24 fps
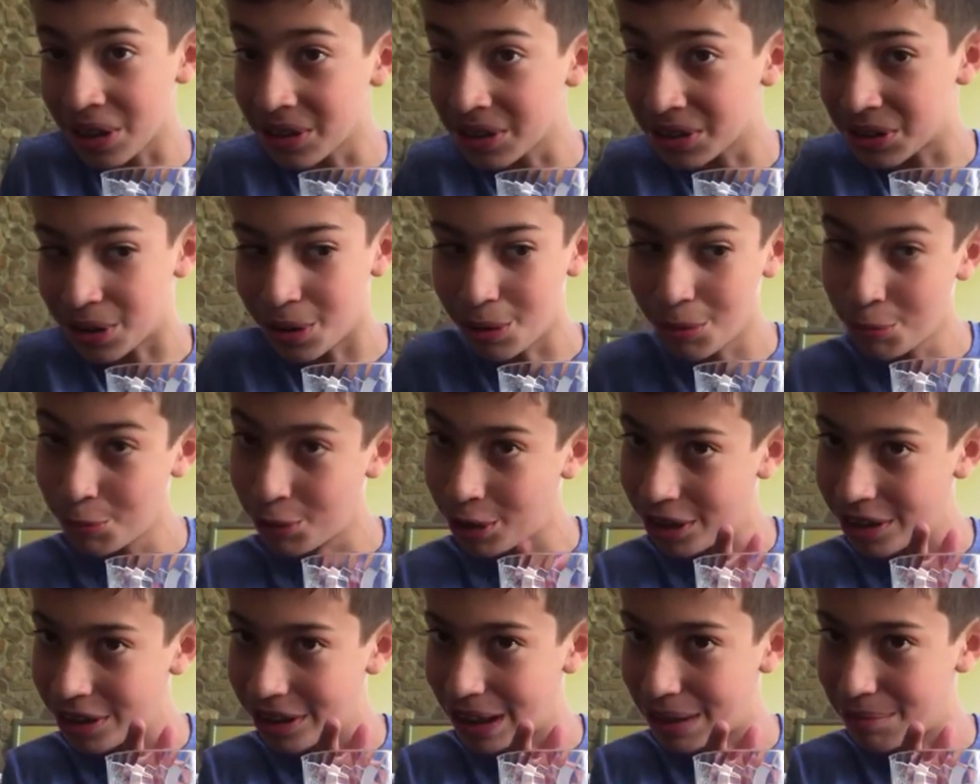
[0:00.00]
Don't
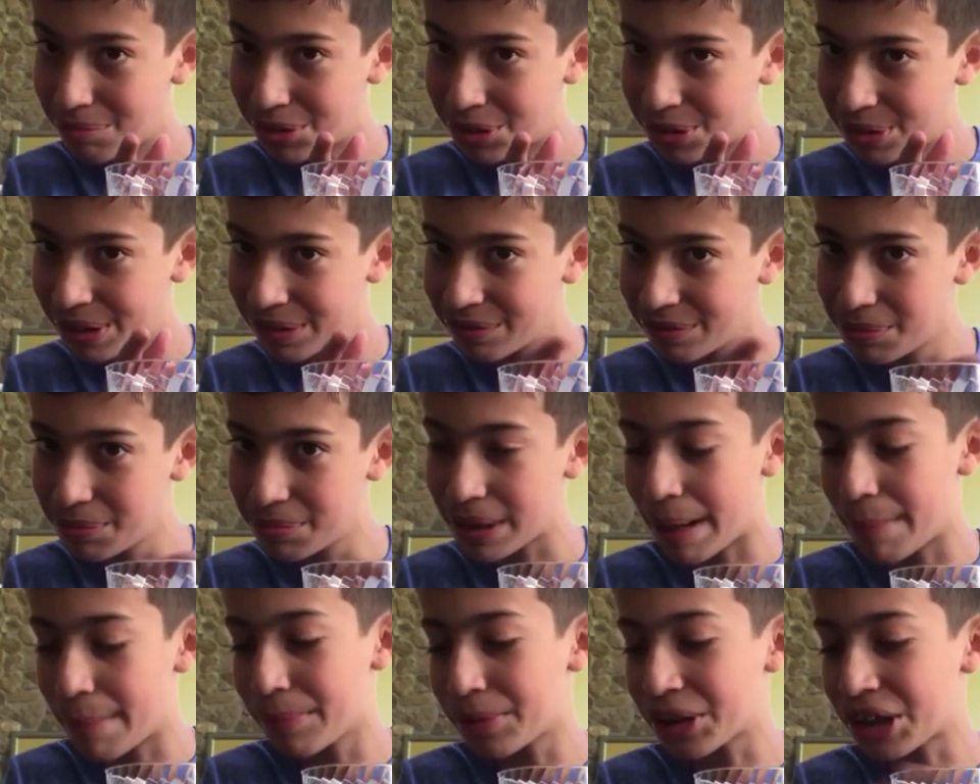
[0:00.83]
worry, I'm doing room
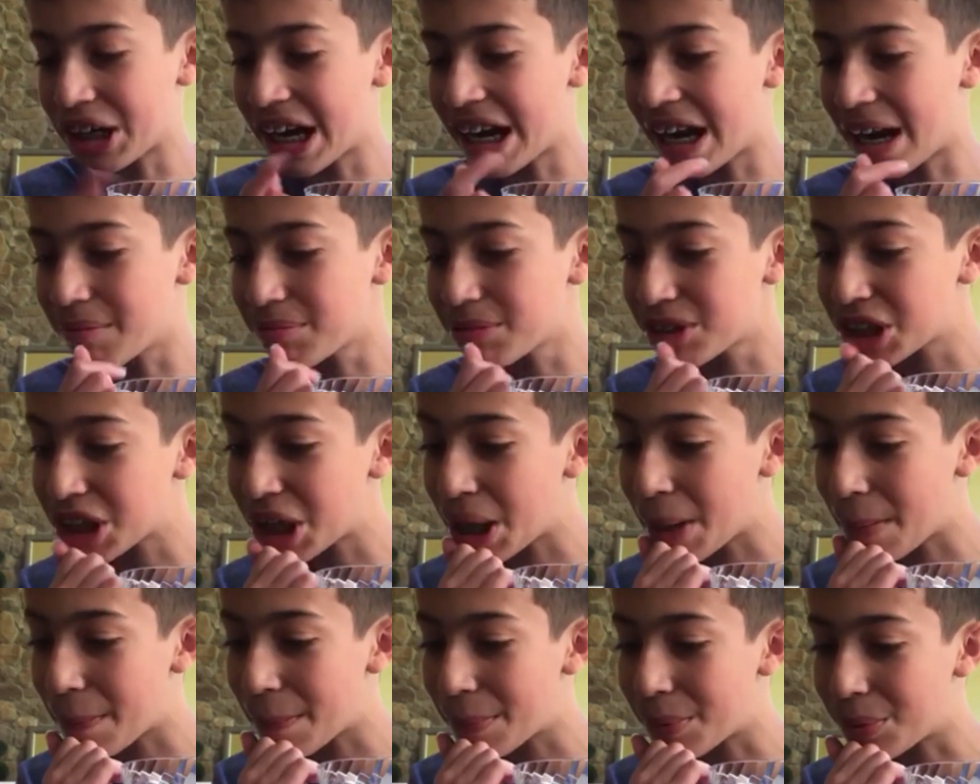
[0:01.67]
temperature, and I'm just
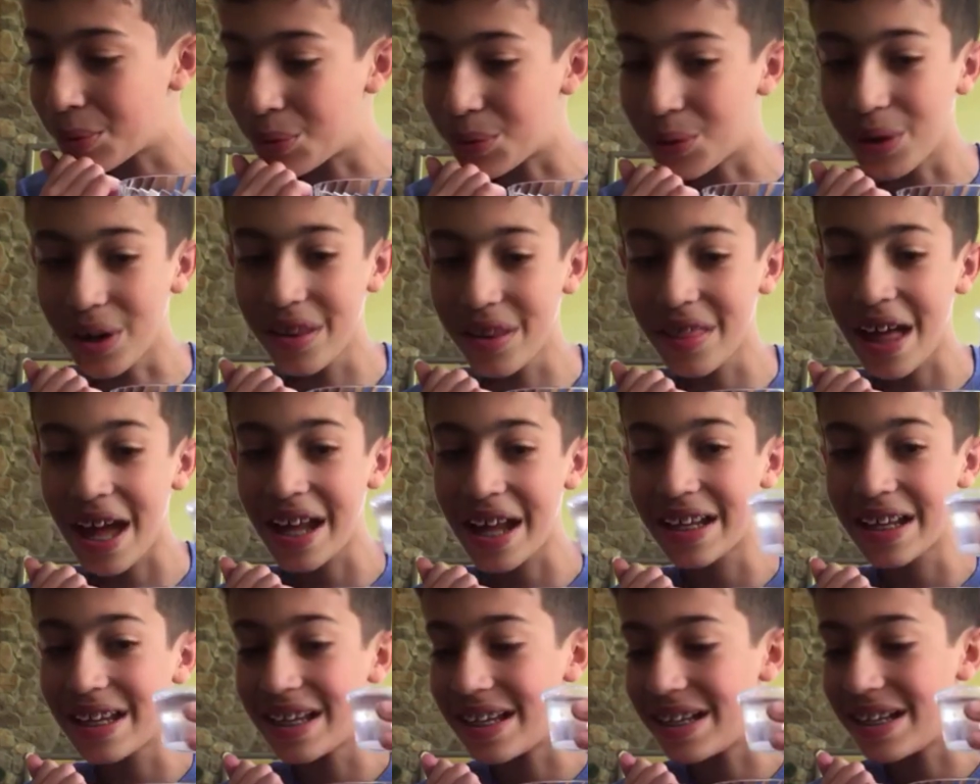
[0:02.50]
gonna pour
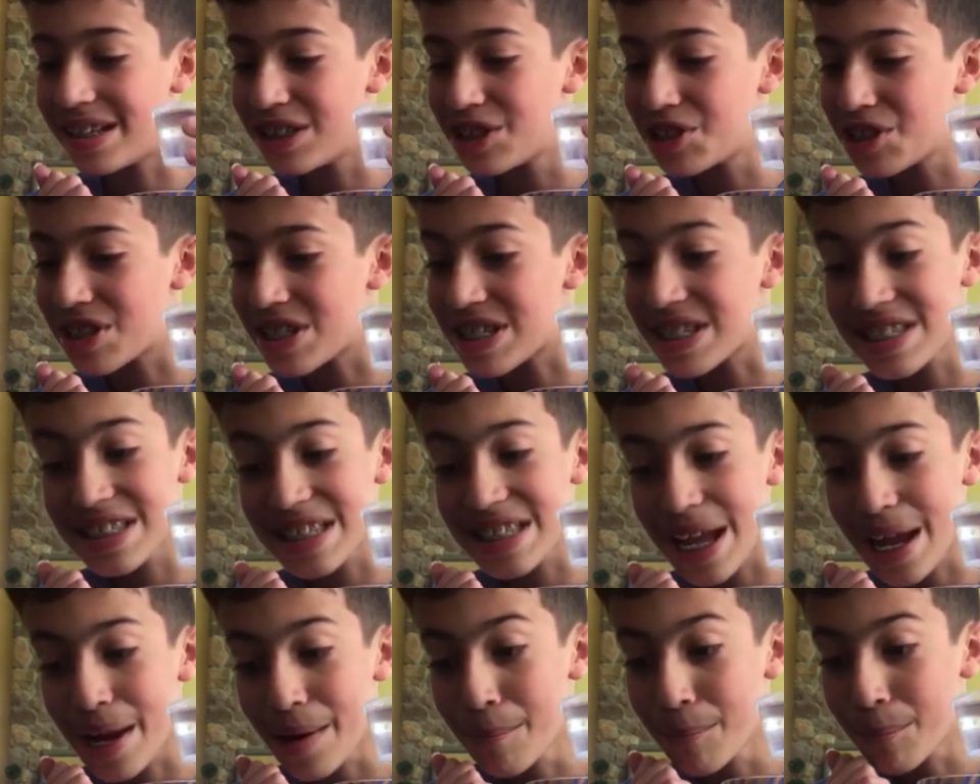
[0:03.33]
that into the
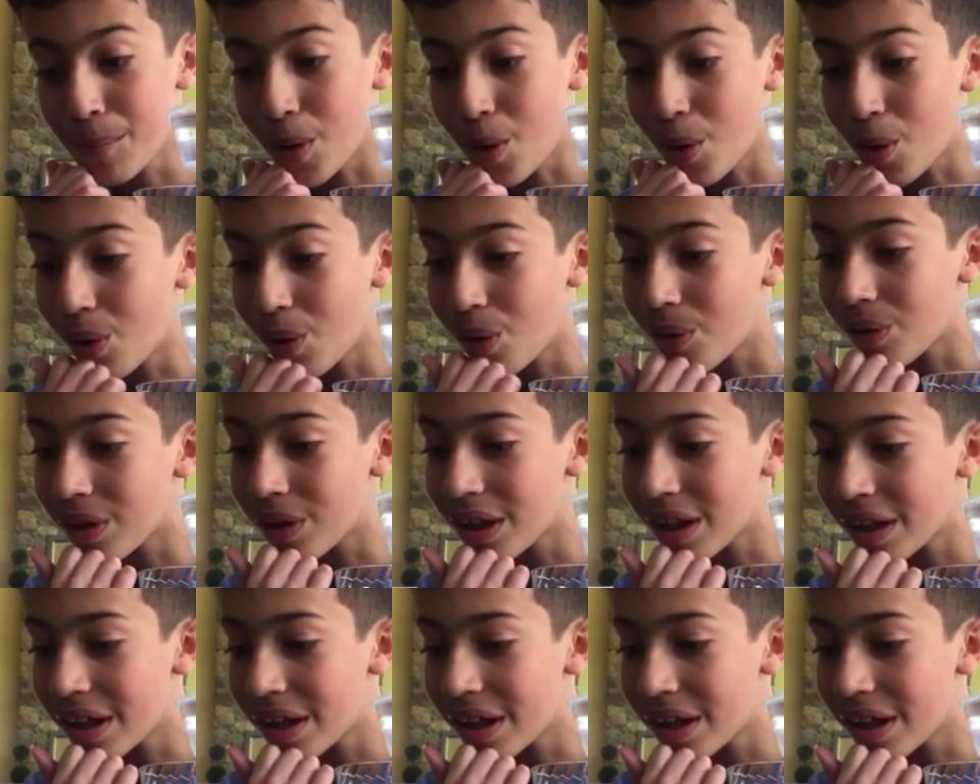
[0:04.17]
same bowl